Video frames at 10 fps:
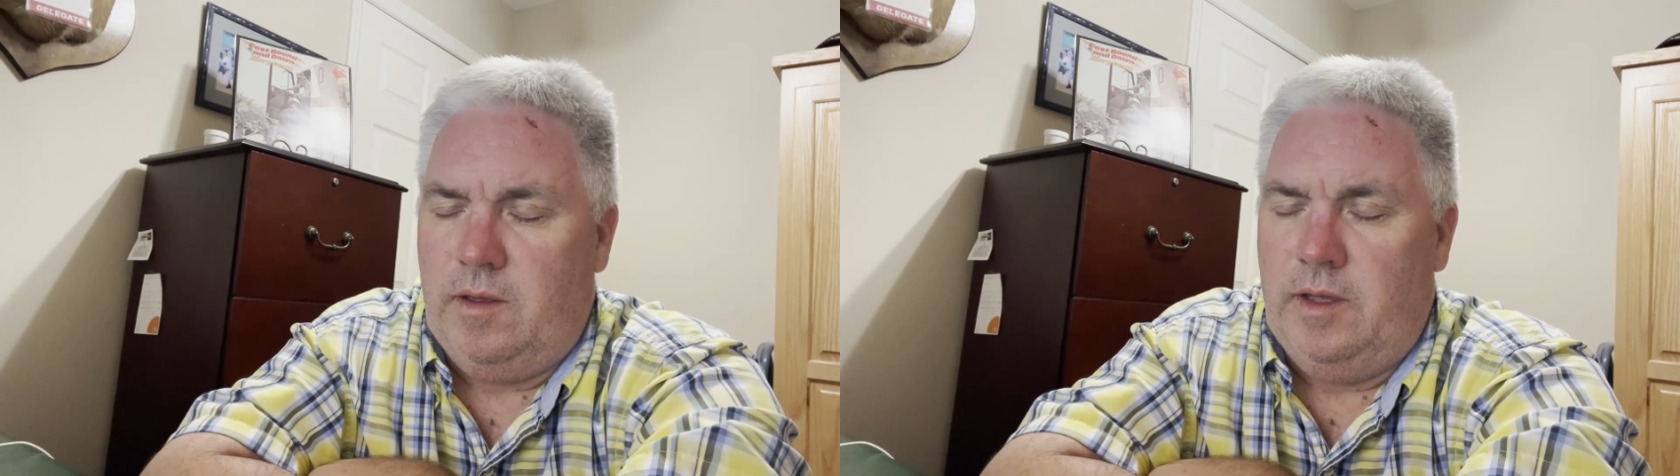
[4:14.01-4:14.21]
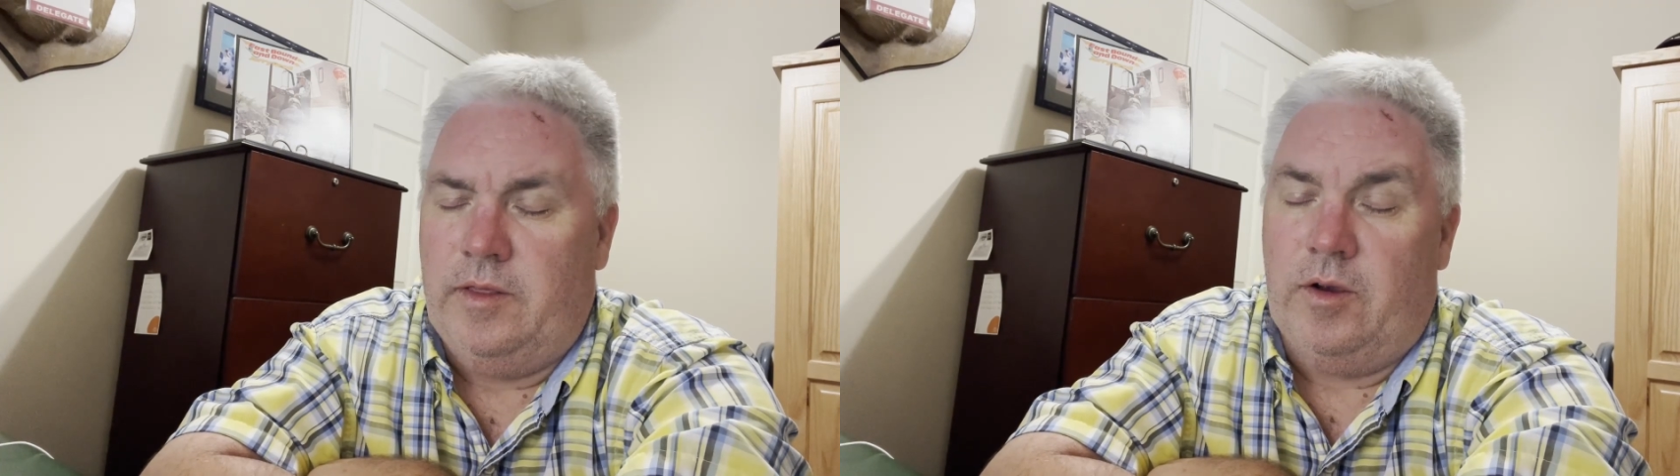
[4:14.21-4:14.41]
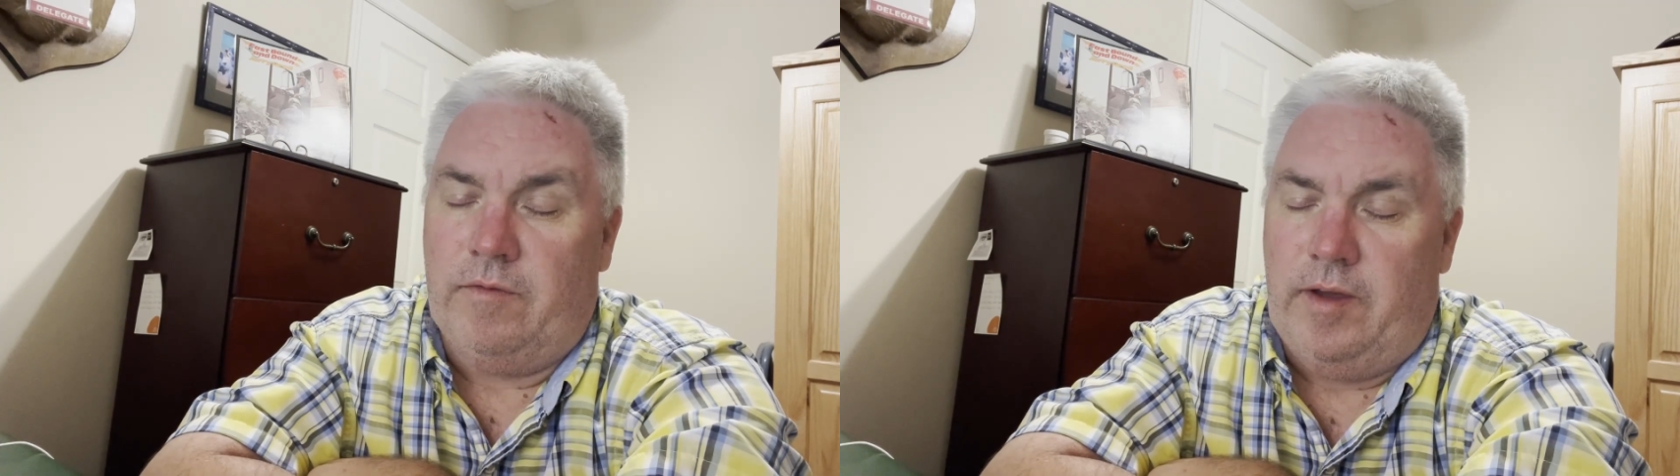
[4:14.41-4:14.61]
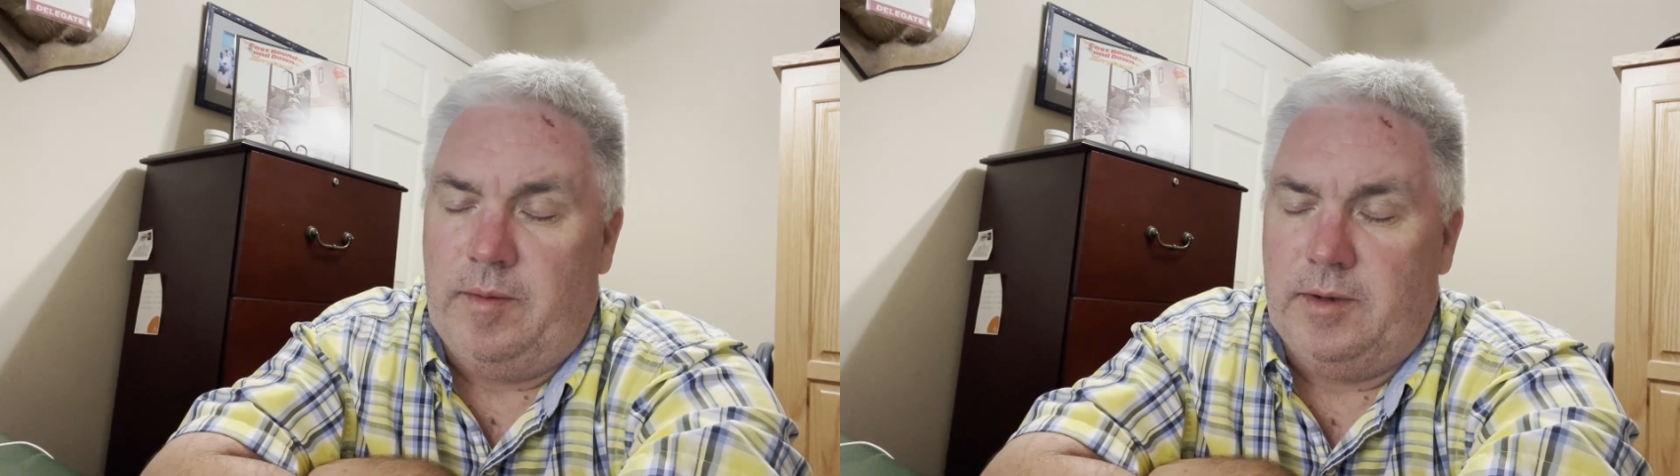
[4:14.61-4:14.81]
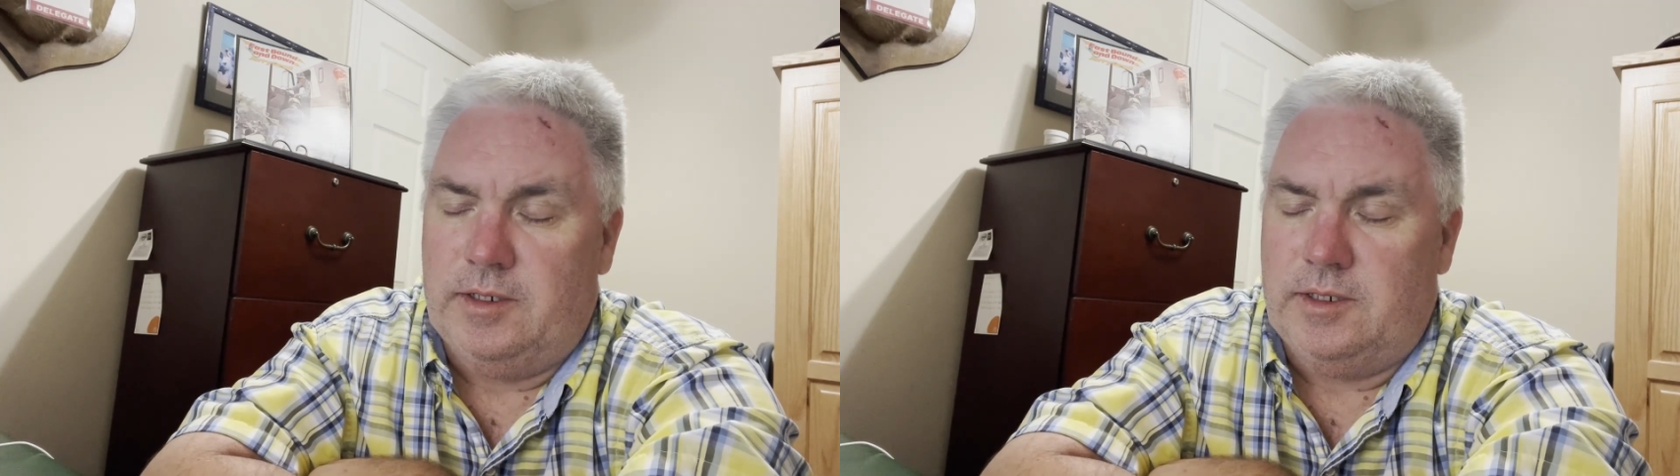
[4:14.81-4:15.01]
and their
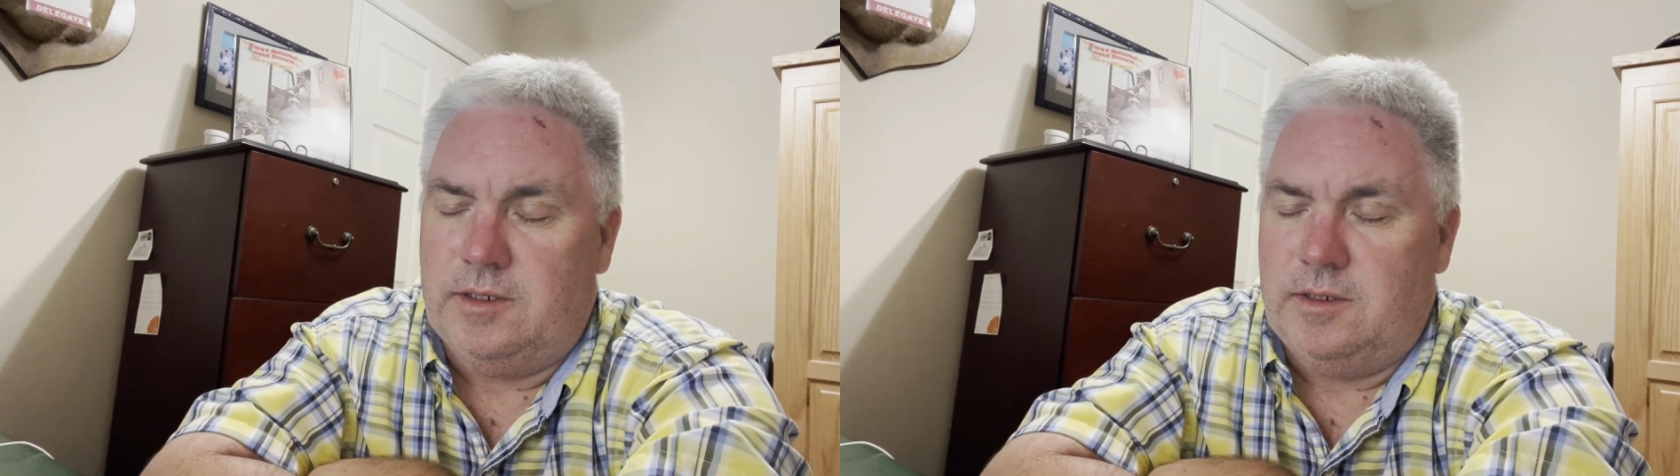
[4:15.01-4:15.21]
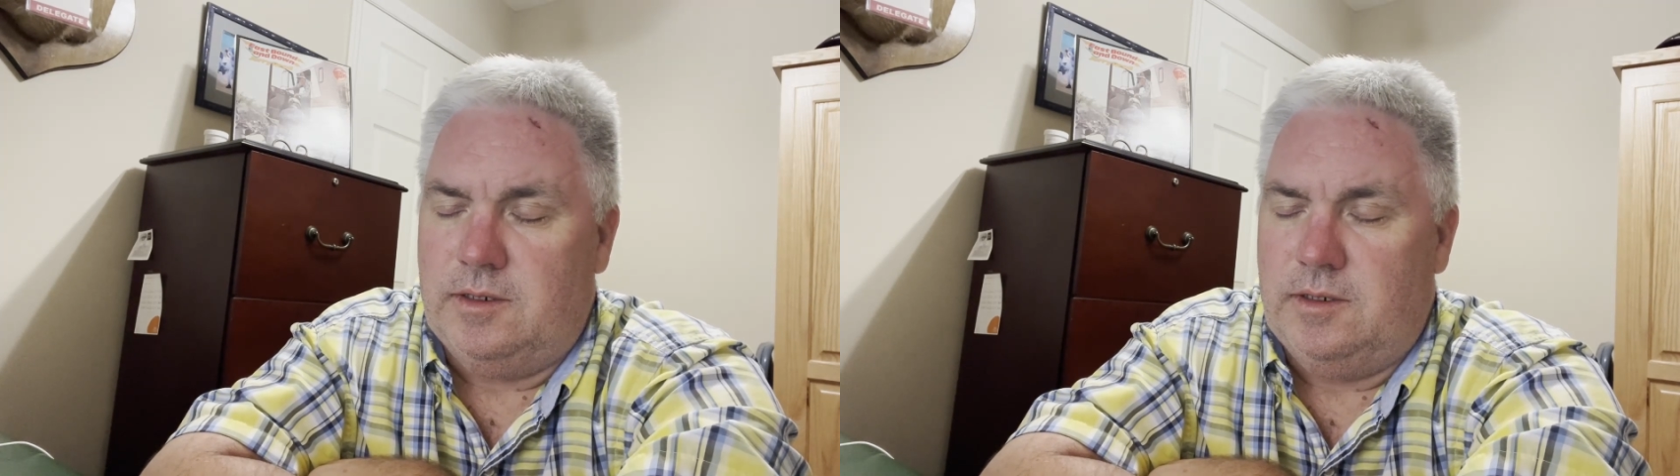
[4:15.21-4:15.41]
families.